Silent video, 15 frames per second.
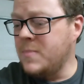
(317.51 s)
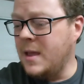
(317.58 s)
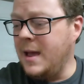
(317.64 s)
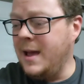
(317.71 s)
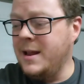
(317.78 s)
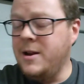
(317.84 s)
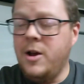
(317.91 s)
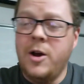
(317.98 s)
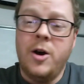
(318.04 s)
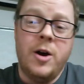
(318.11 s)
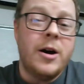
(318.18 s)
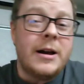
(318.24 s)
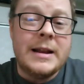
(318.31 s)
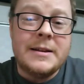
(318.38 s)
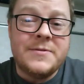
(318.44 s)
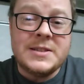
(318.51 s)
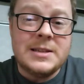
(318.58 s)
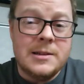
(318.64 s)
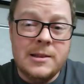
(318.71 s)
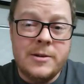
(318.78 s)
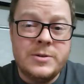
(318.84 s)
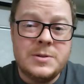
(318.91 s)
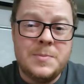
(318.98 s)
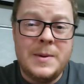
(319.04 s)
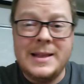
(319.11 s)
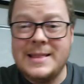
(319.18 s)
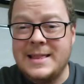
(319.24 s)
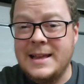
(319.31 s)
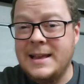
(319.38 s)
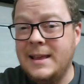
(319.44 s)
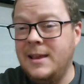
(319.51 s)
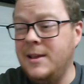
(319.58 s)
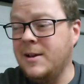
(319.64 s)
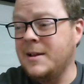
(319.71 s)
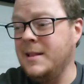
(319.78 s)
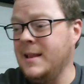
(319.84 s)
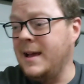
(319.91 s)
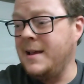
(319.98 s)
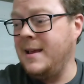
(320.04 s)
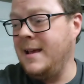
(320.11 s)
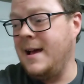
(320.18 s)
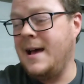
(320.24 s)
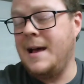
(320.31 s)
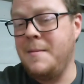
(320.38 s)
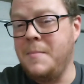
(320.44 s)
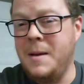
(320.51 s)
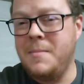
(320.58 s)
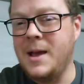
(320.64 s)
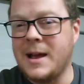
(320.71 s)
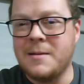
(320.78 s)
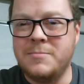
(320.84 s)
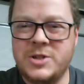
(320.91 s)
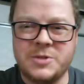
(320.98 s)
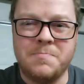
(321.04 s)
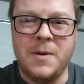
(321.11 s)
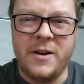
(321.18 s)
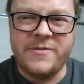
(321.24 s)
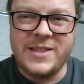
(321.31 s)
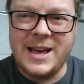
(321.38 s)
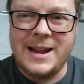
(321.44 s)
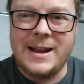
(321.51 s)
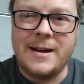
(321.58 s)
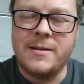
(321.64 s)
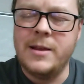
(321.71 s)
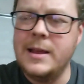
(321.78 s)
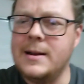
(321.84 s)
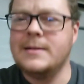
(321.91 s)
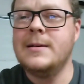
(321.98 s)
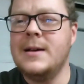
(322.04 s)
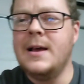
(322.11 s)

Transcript: and if it's a low speed thing, you can maybe I can just buff that out, you know.